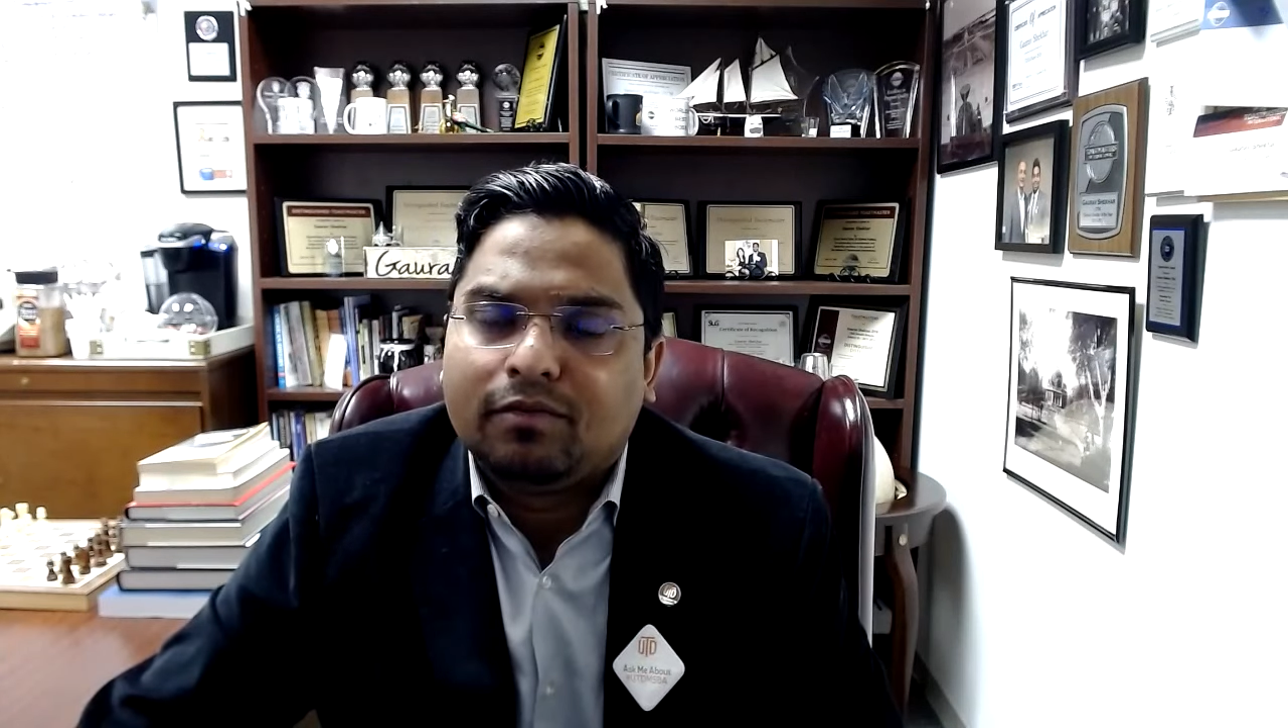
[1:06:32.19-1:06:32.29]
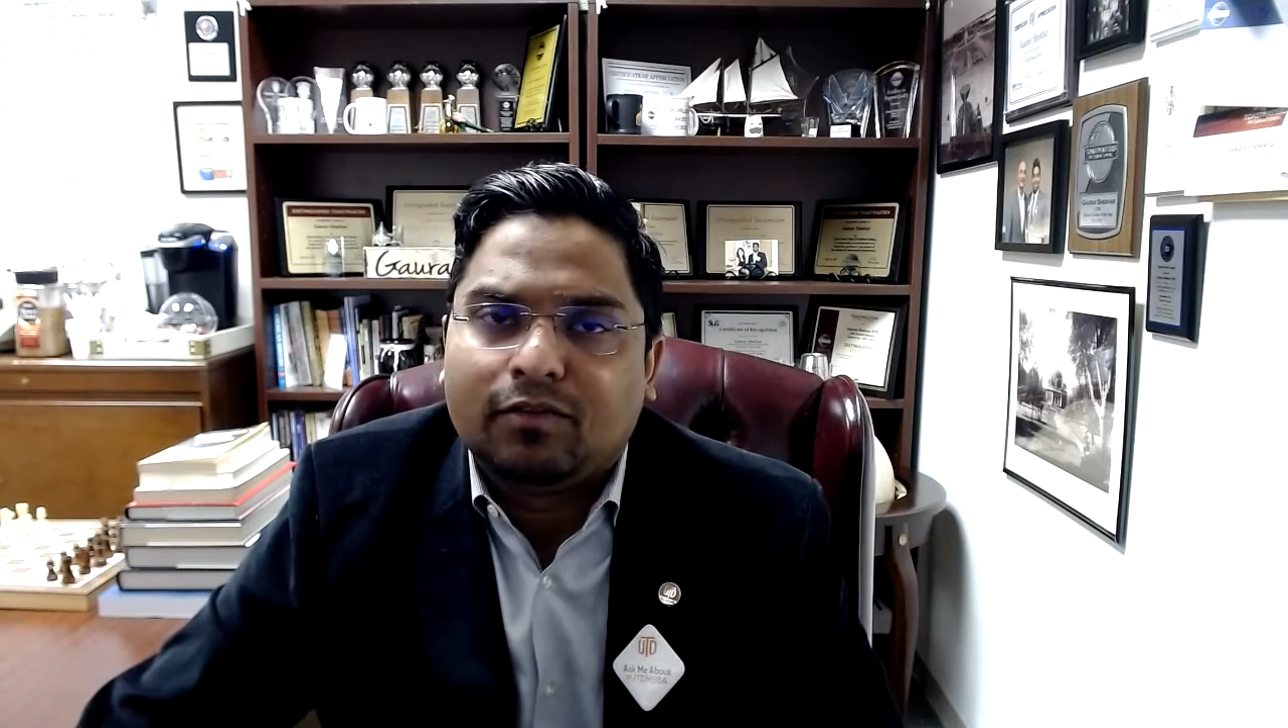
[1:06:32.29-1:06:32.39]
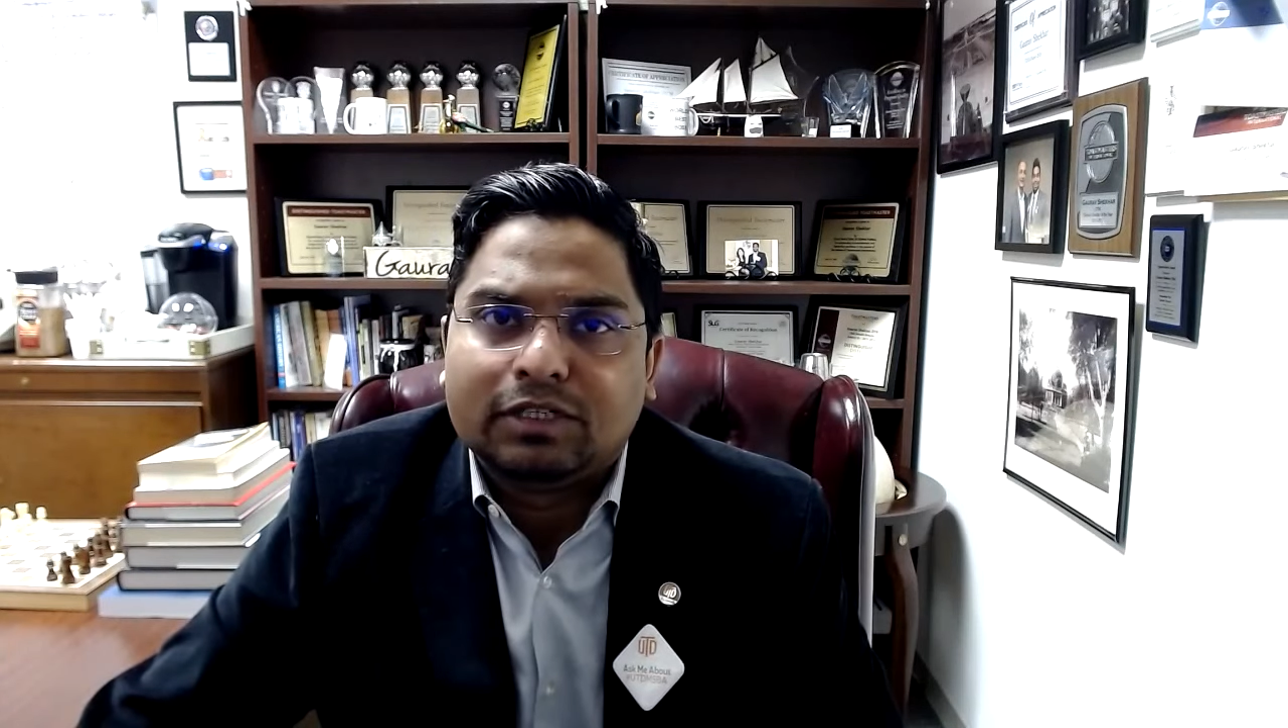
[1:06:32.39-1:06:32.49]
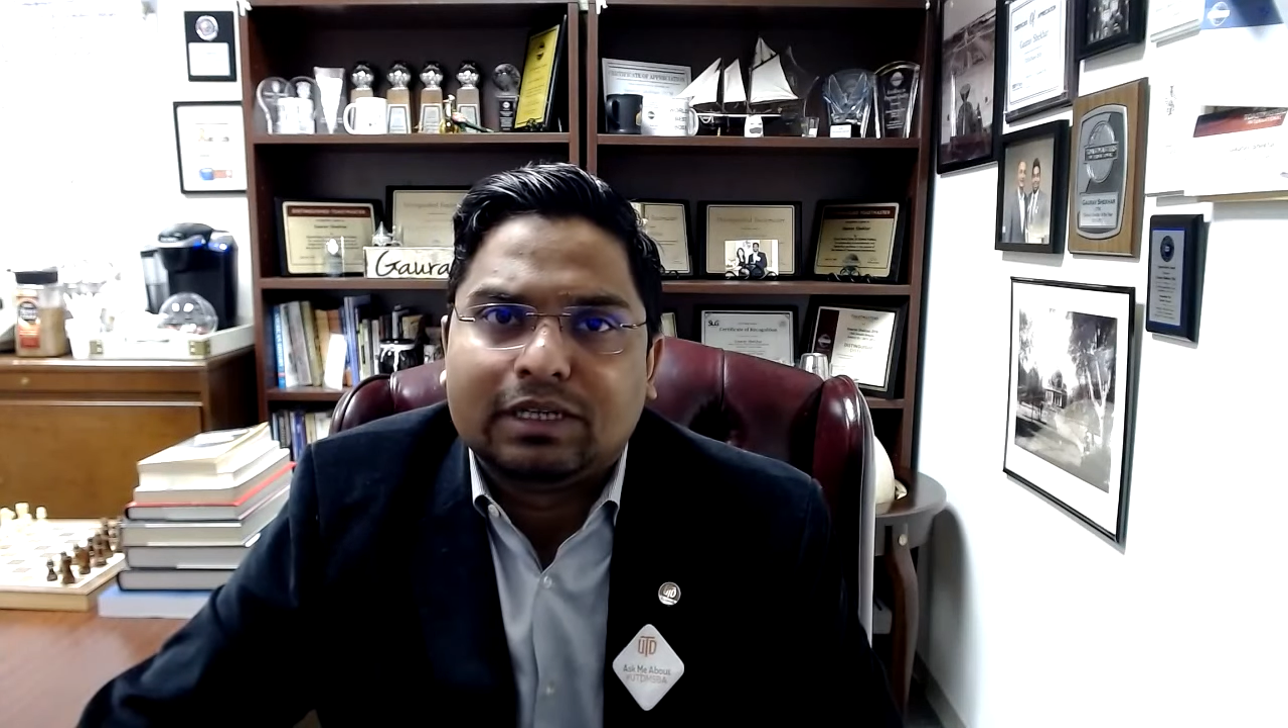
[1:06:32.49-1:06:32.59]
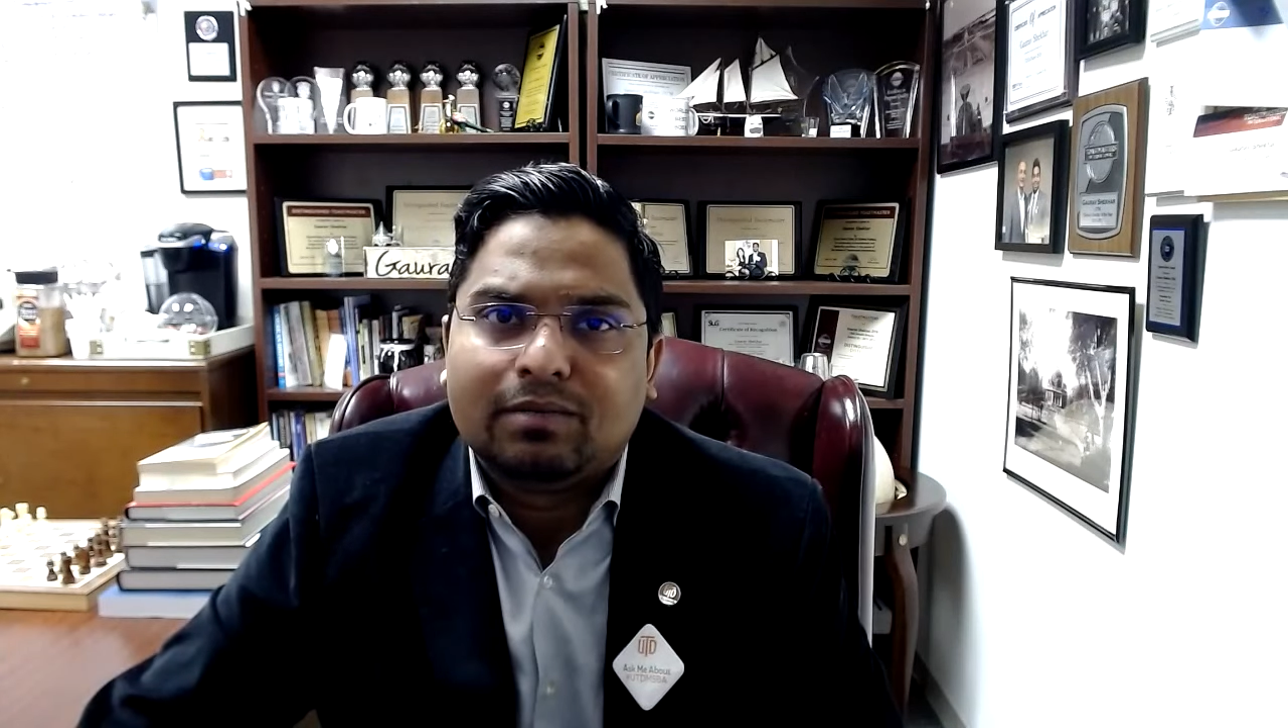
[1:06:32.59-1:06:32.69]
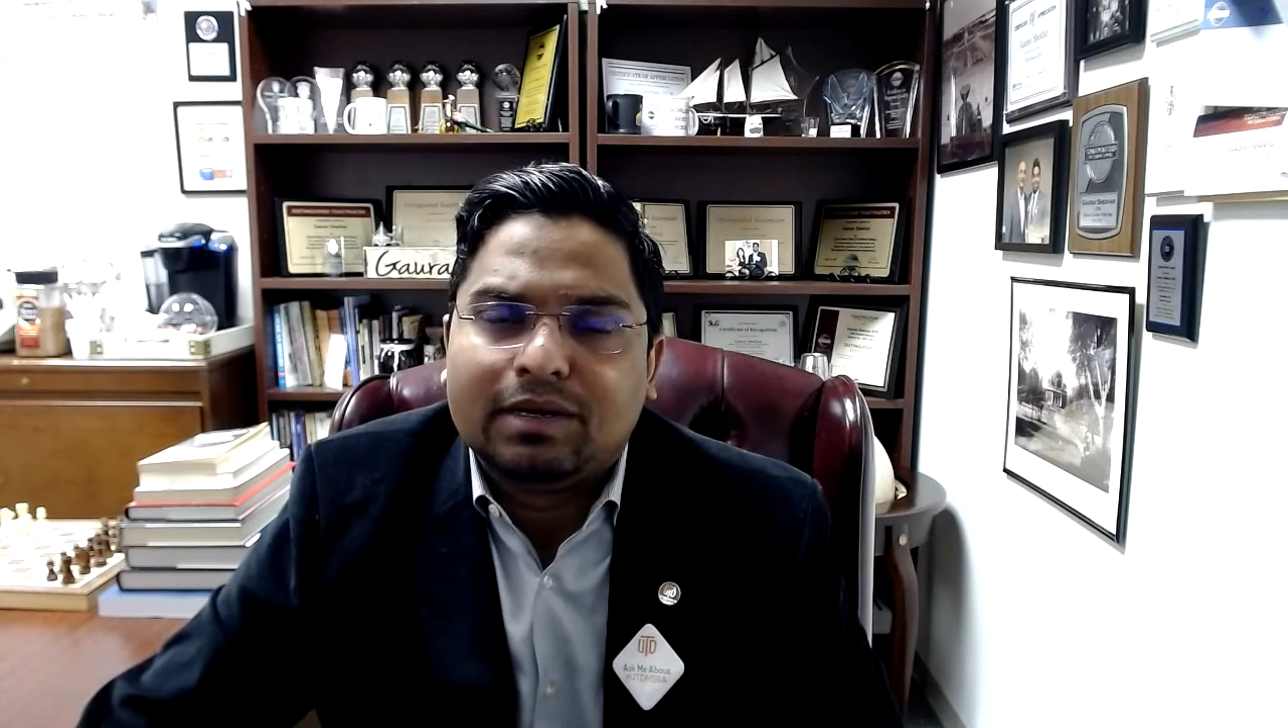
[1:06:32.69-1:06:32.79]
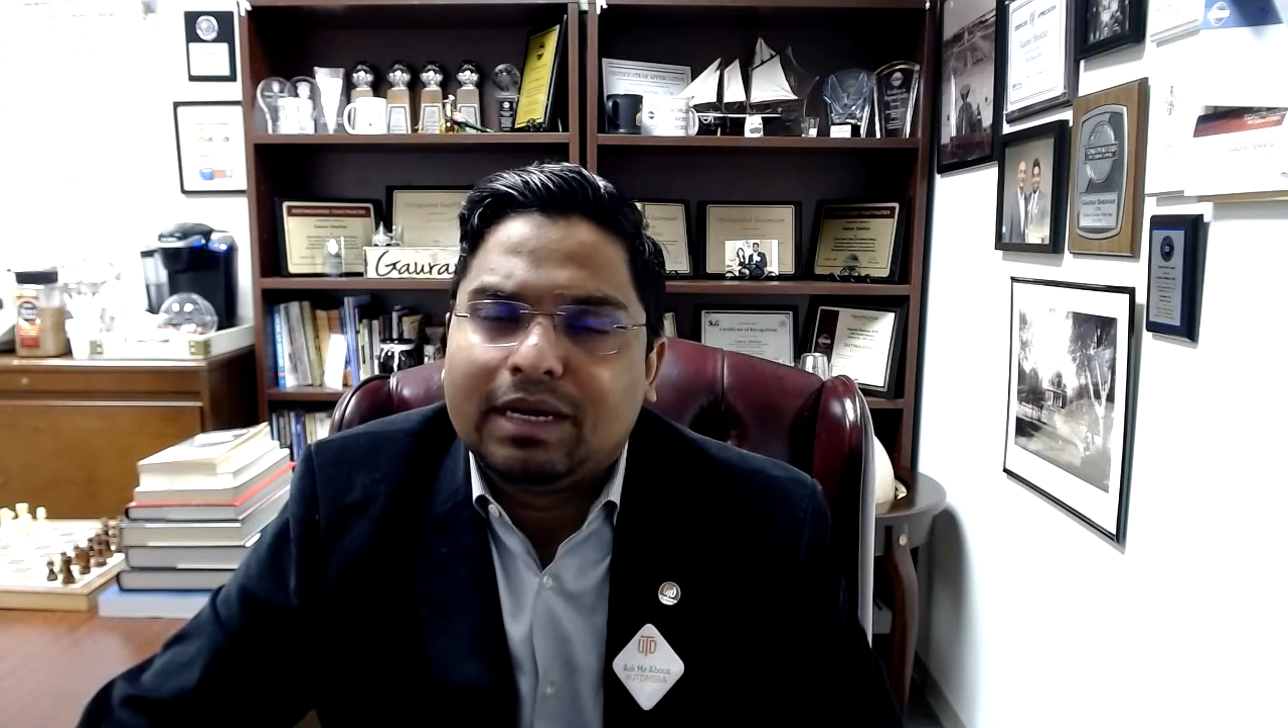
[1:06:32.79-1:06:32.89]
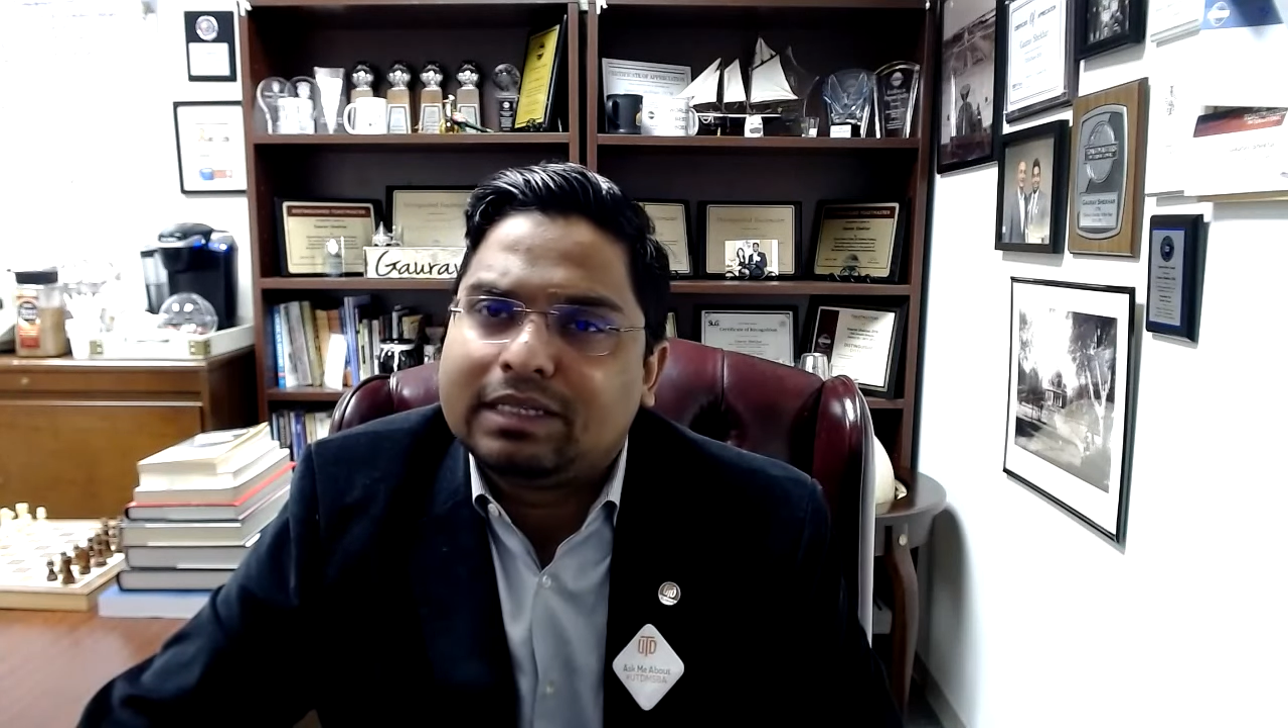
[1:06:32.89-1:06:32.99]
For summer.